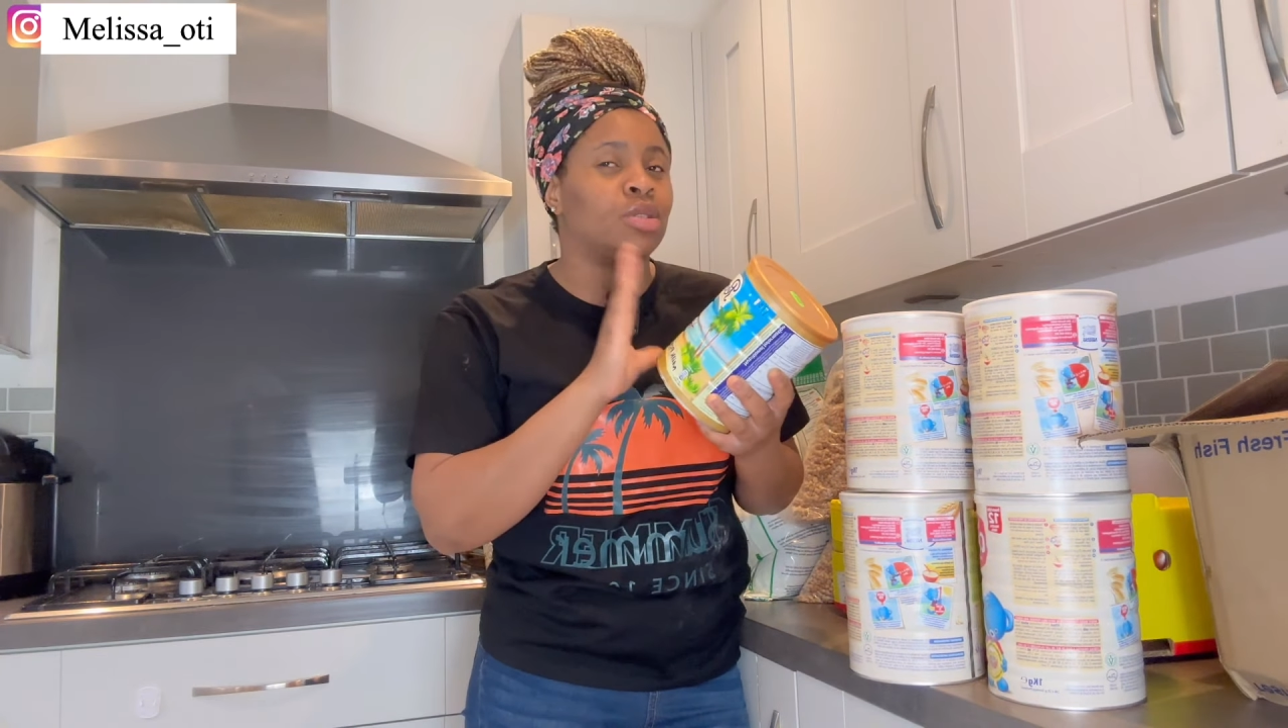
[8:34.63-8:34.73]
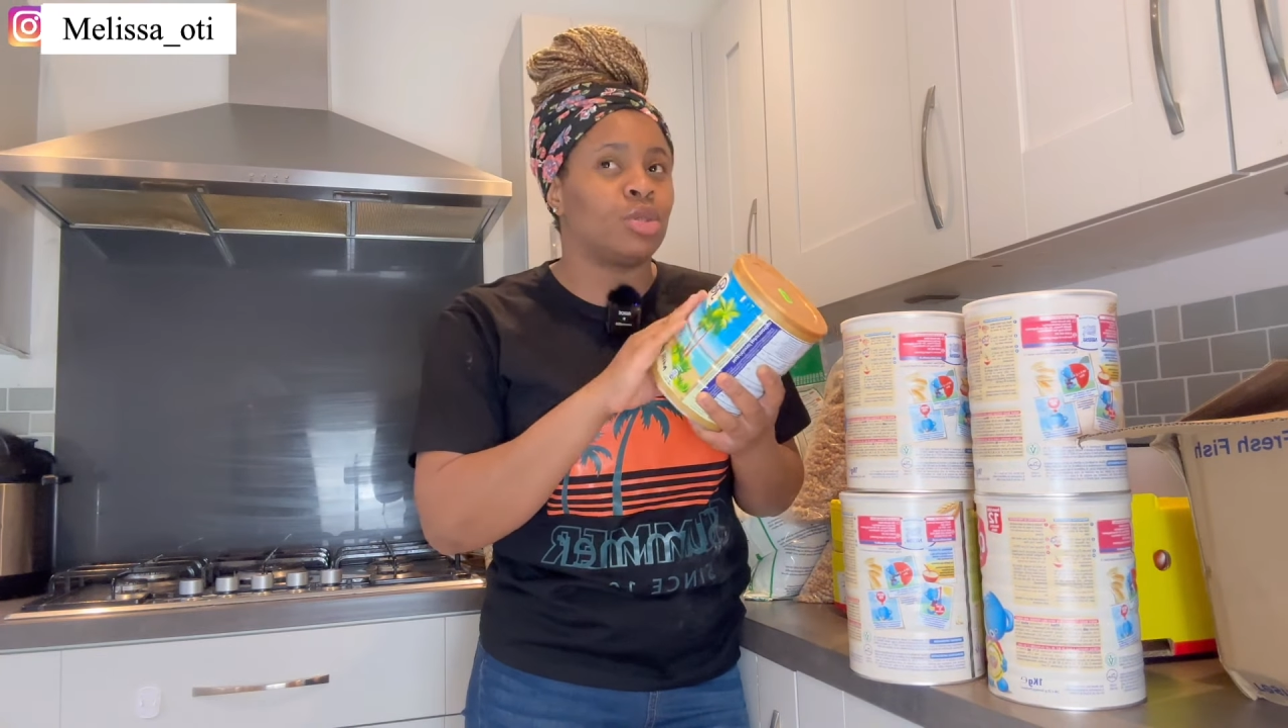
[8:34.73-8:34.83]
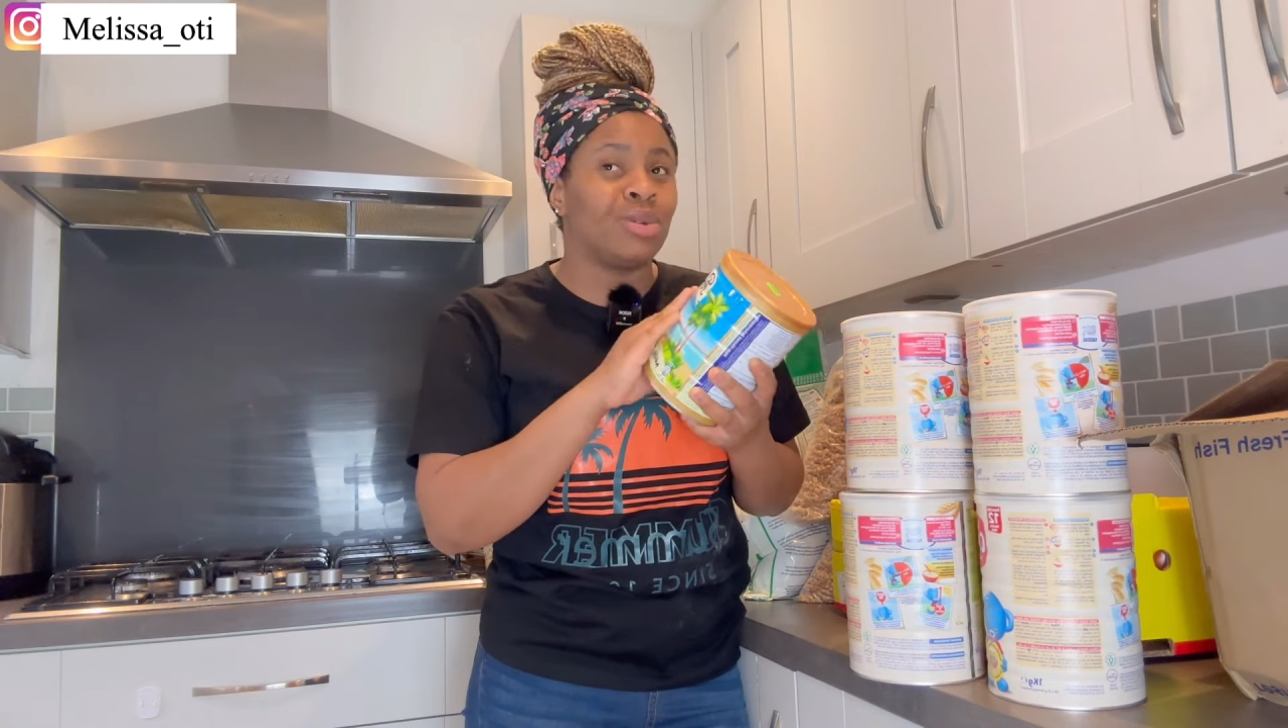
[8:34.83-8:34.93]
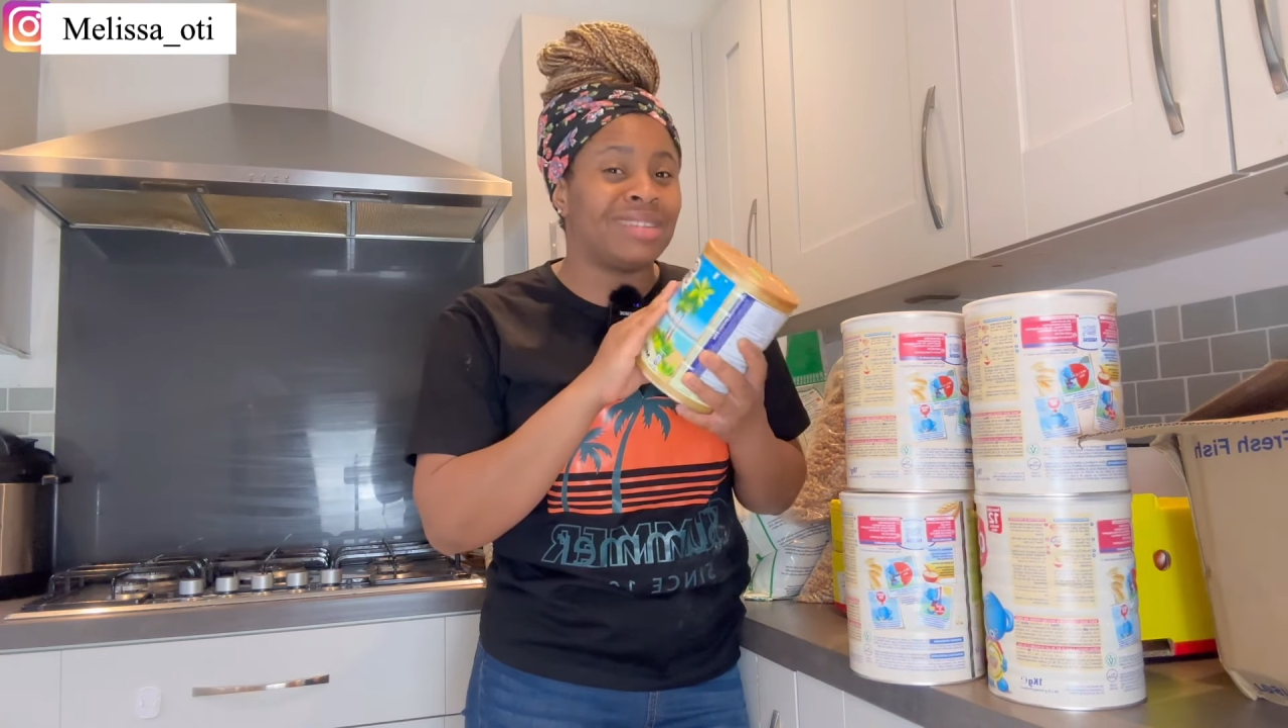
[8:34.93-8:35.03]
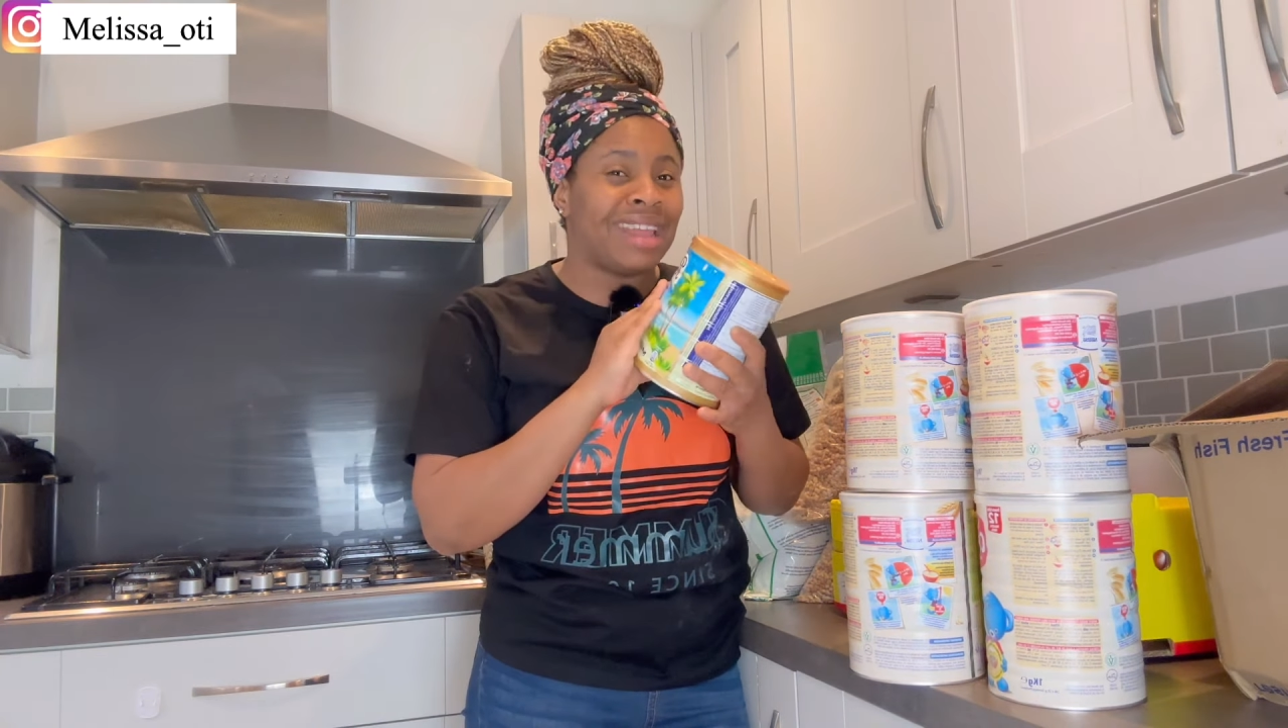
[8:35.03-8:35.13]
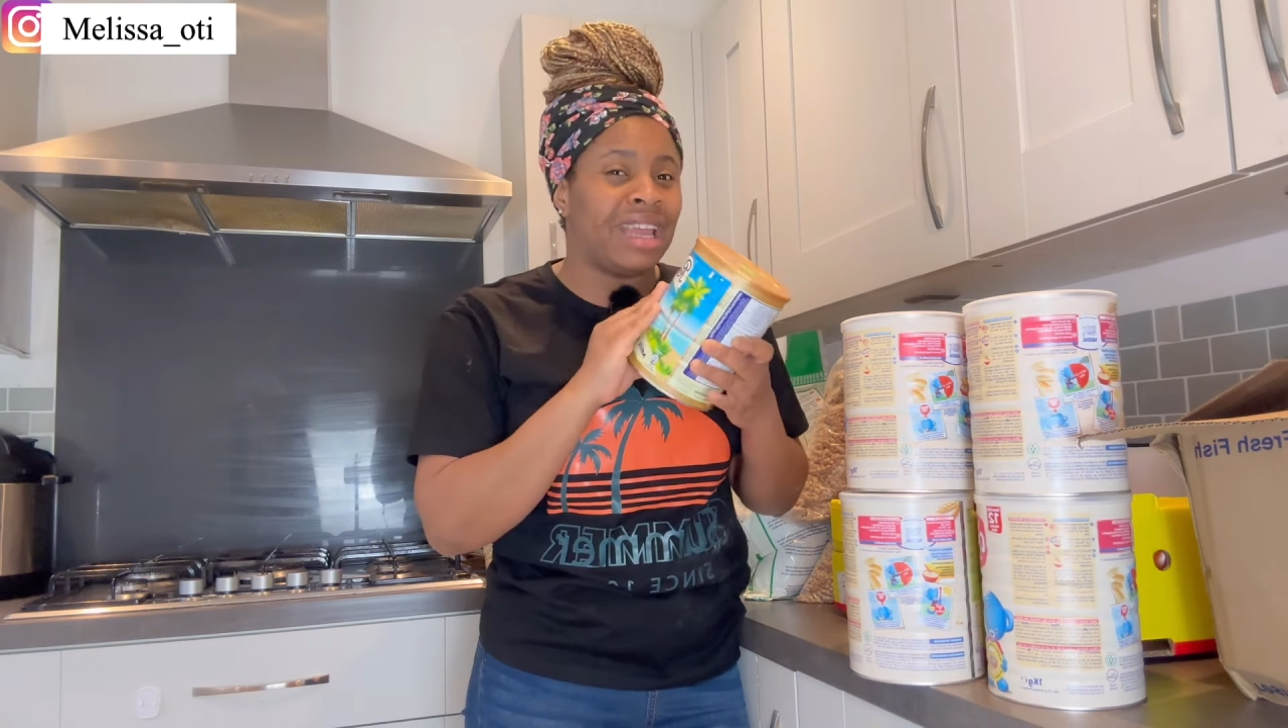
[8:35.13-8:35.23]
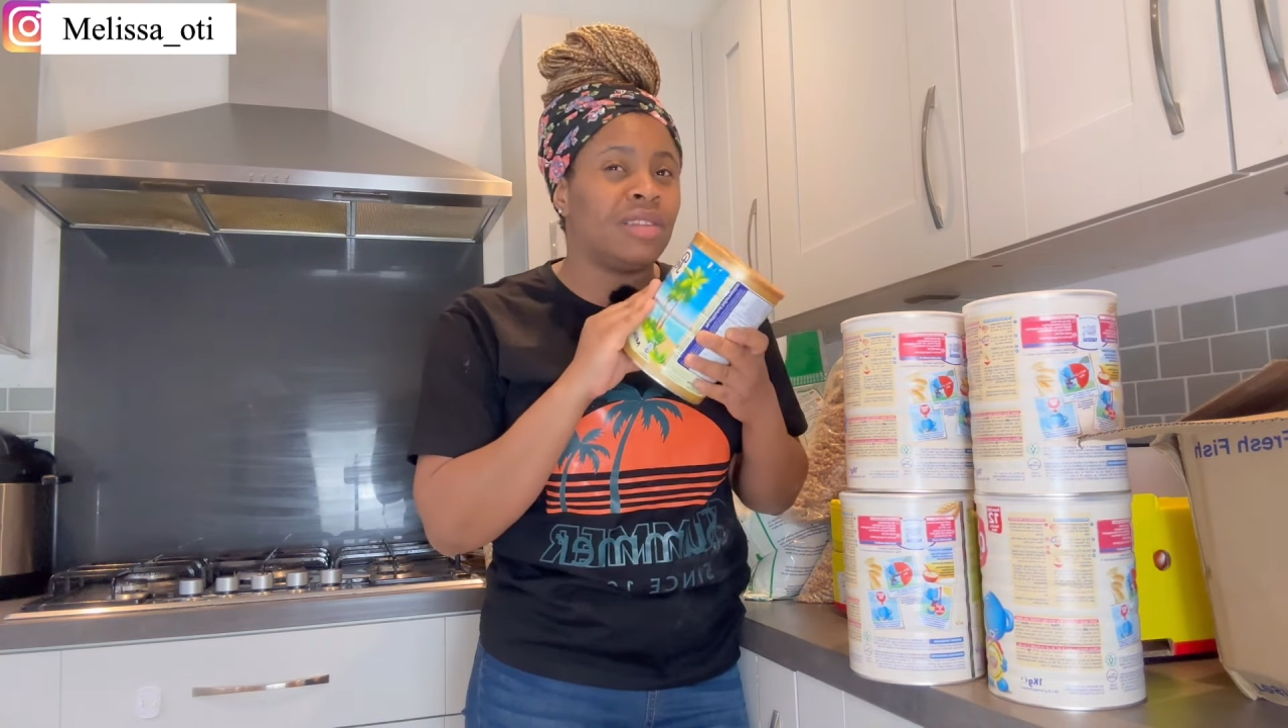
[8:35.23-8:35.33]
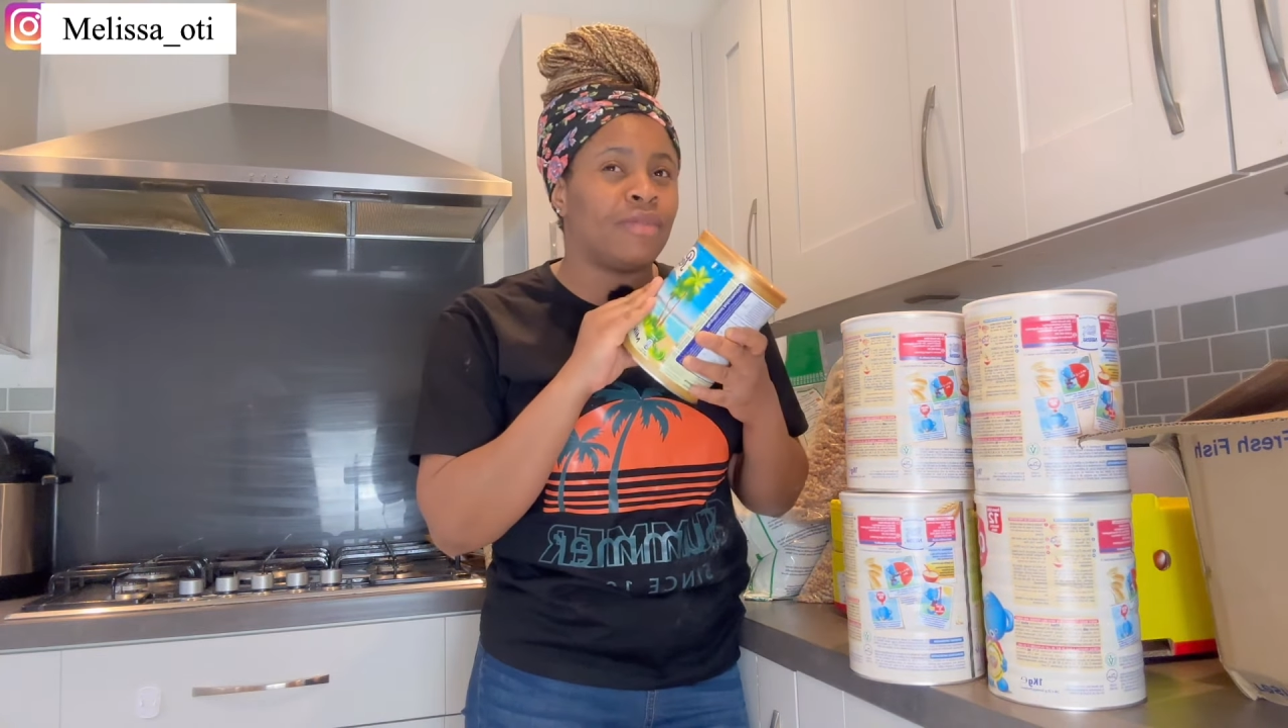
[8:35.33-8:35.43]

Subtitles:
sold then